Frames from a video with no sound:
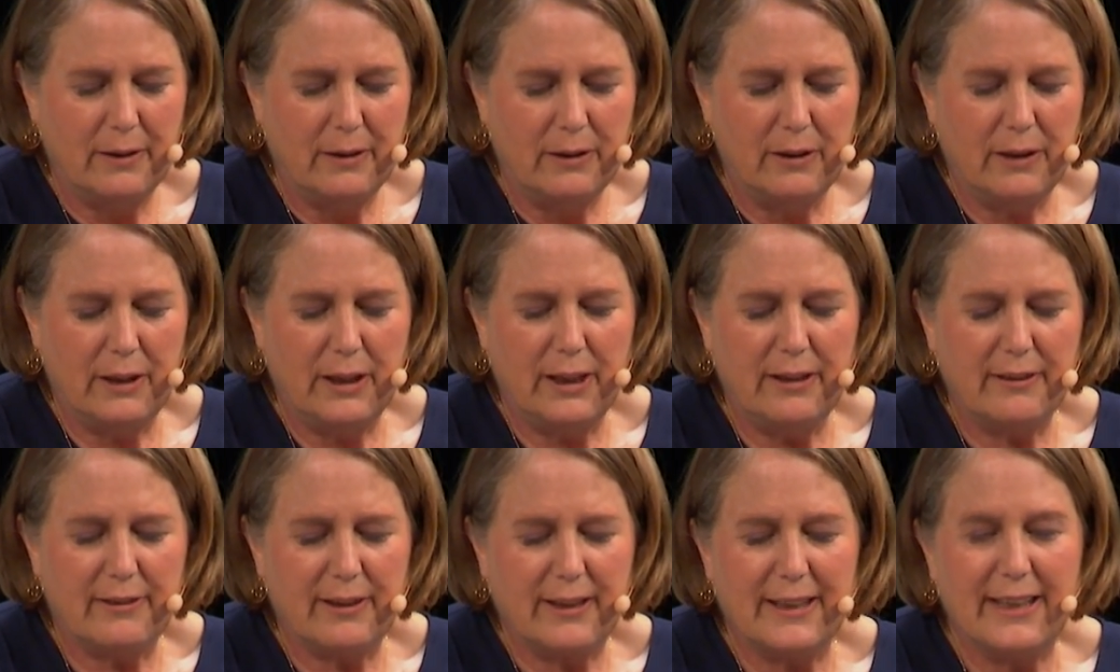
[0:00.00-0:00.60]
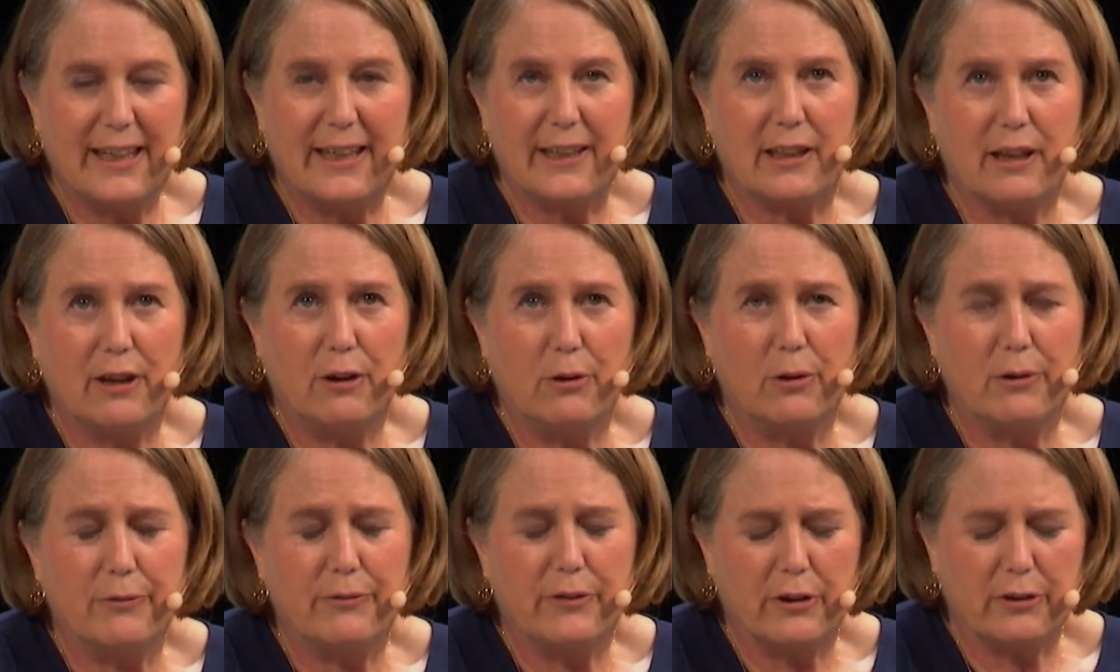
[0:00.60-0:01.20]
You need to let
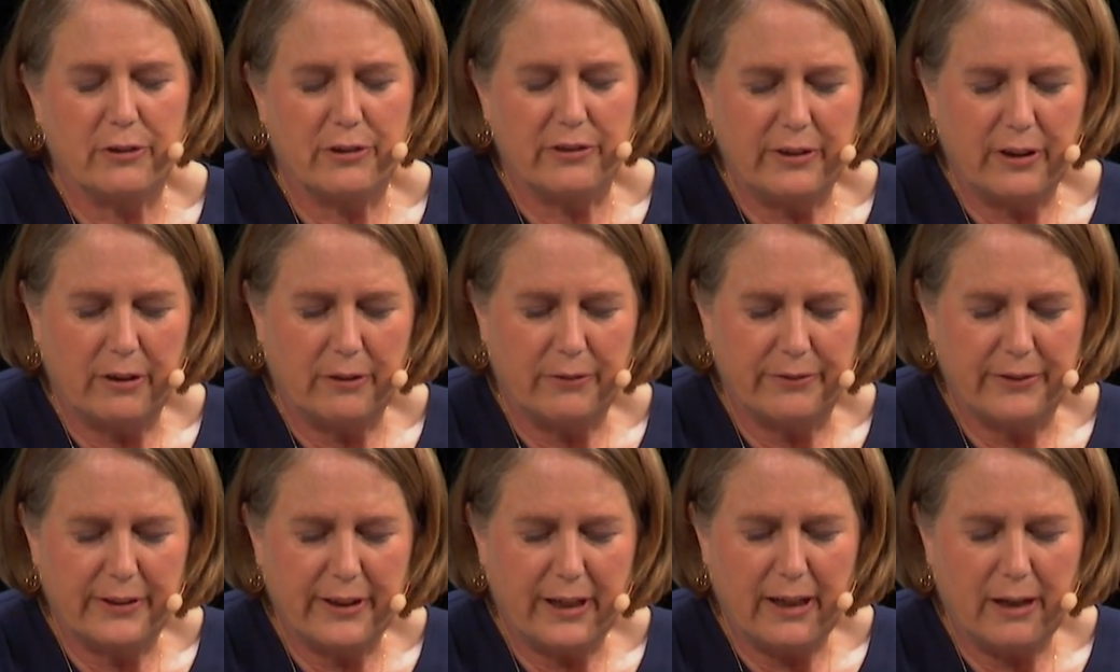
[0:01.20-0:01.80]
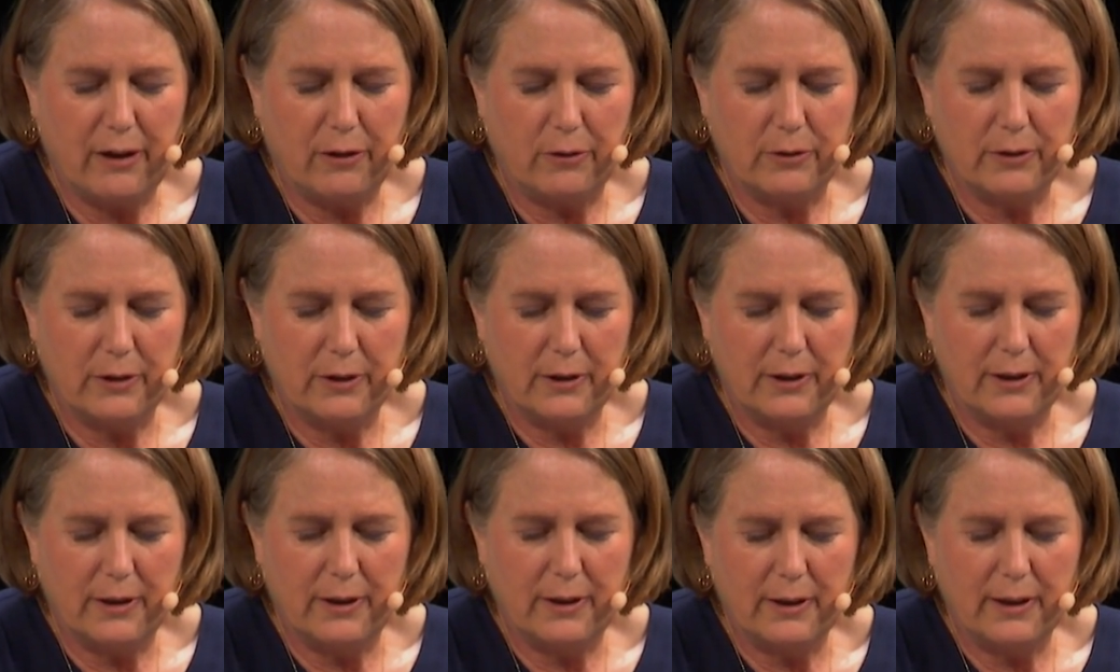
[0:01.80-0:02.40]
go of your self-doubt.
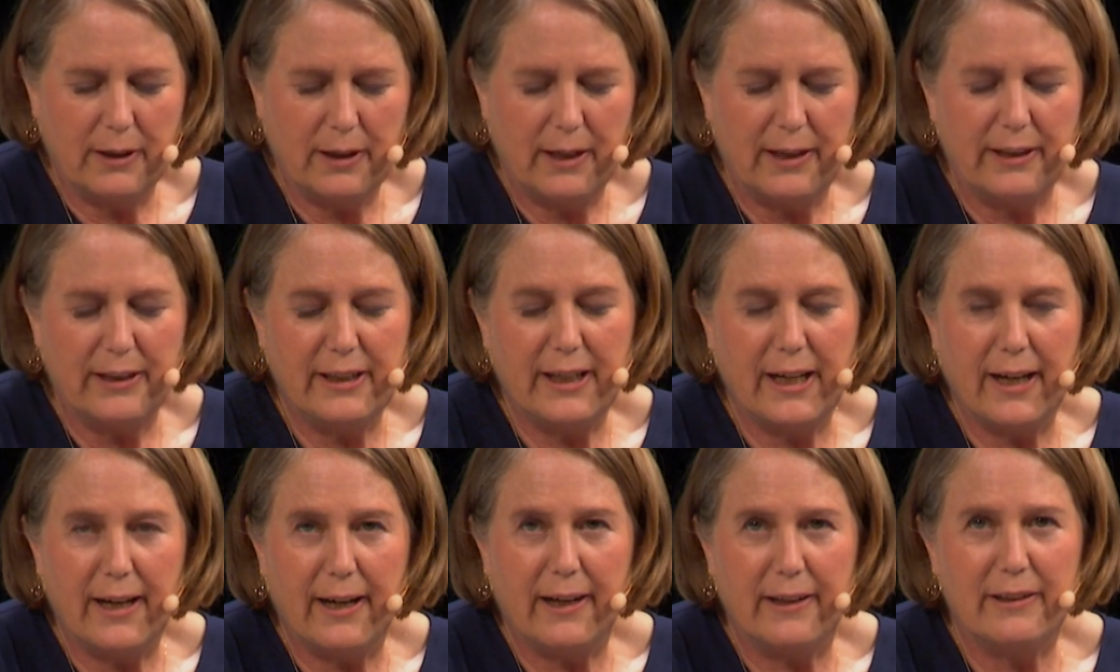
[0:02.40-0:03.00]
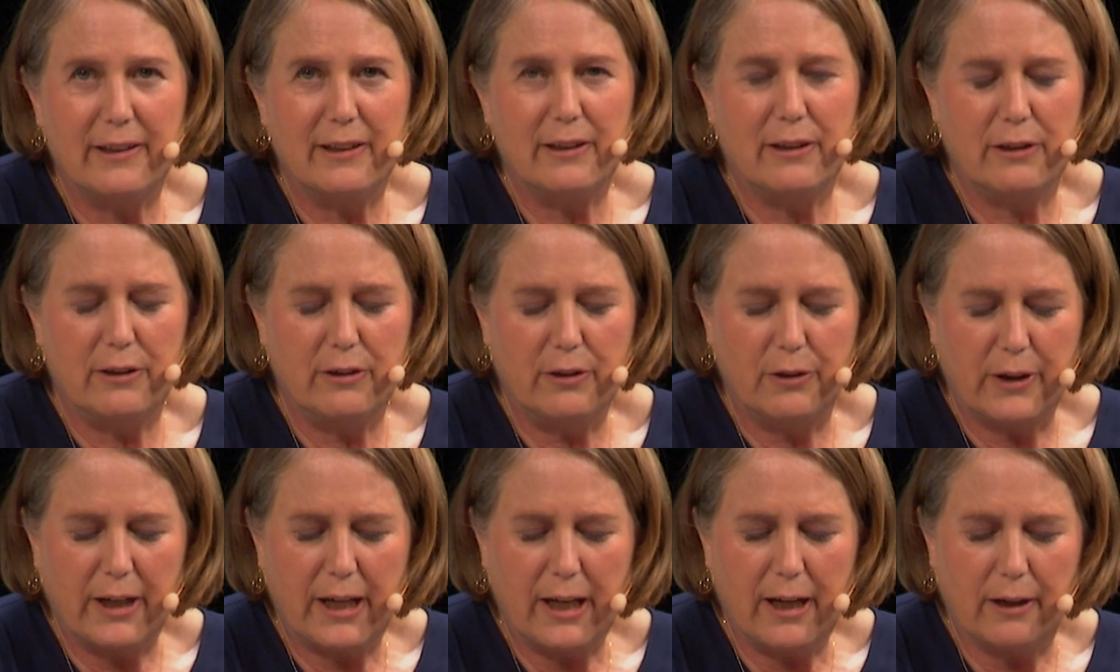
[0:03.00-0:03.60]
And yet,
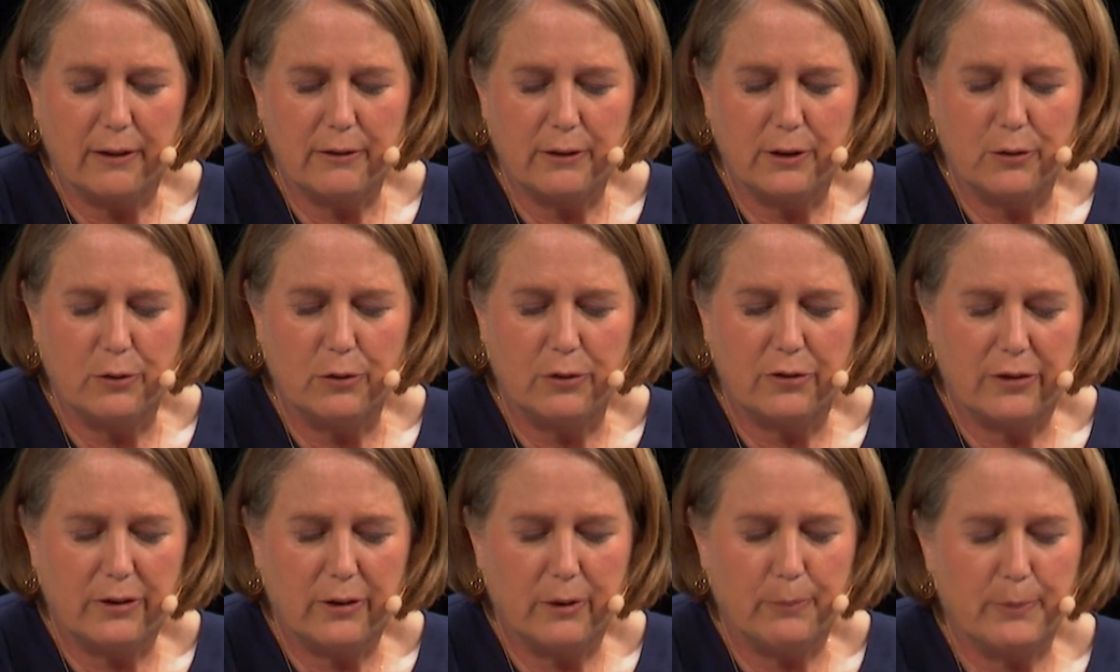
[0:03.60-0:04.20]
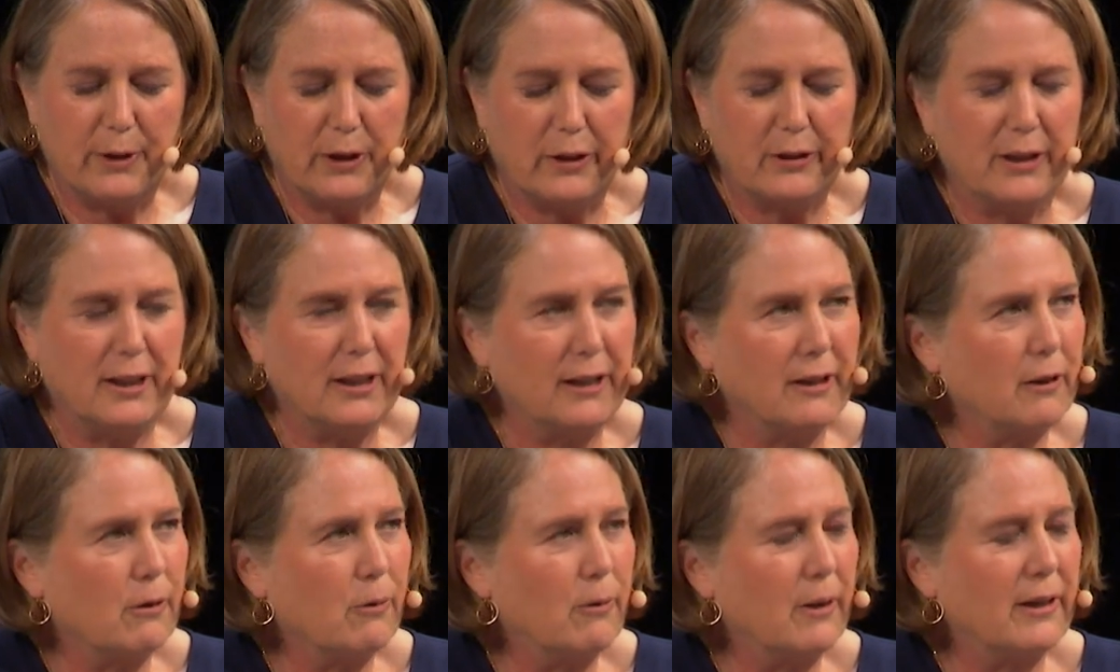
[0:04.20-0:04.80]
you can't lose the
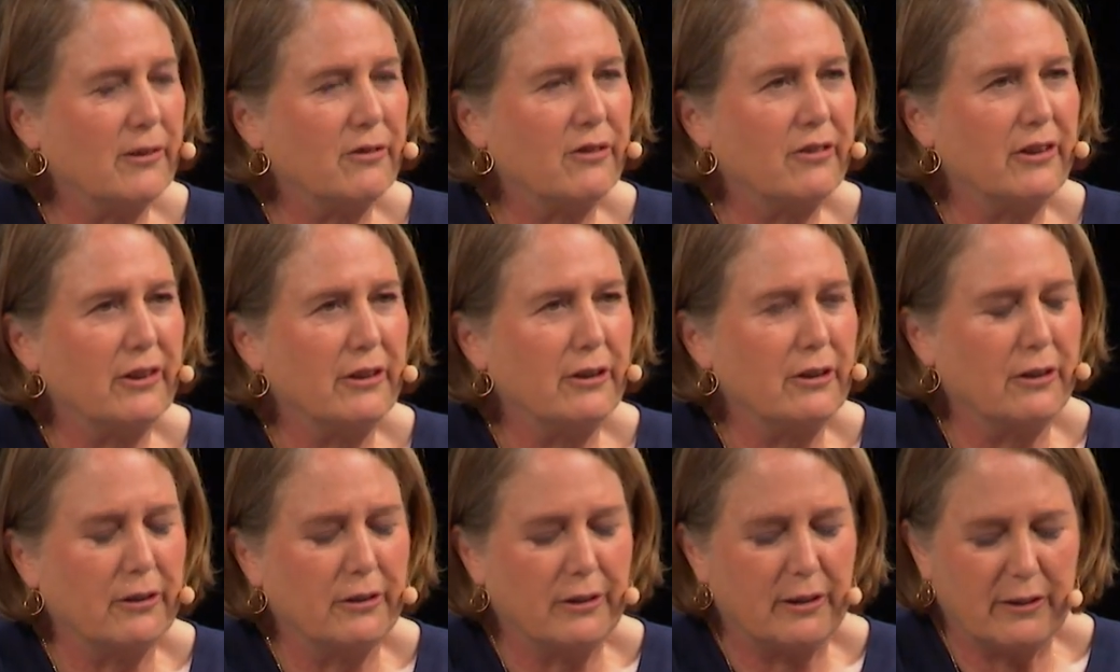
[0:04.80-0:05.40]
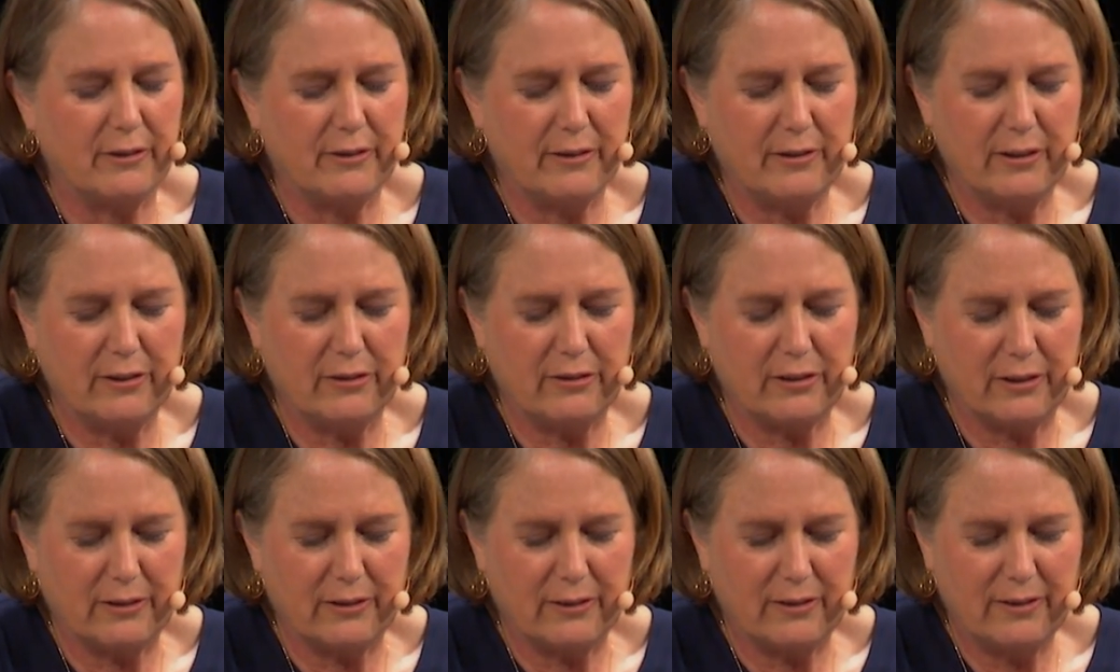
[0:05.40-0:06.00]
ability to question your
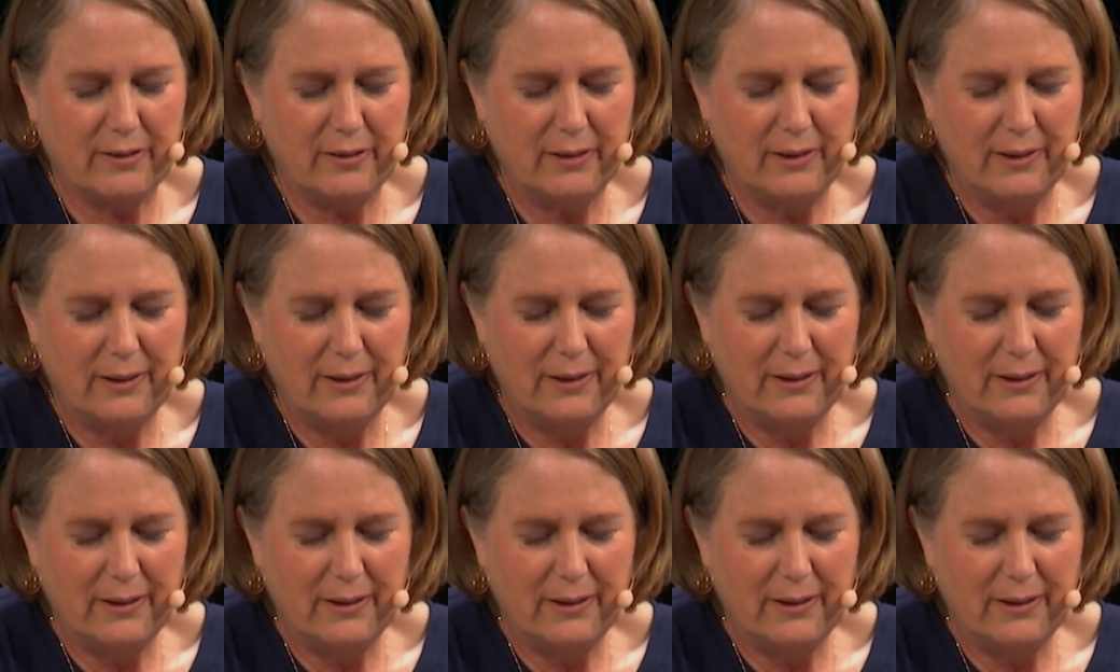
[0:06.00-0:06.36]
decisions.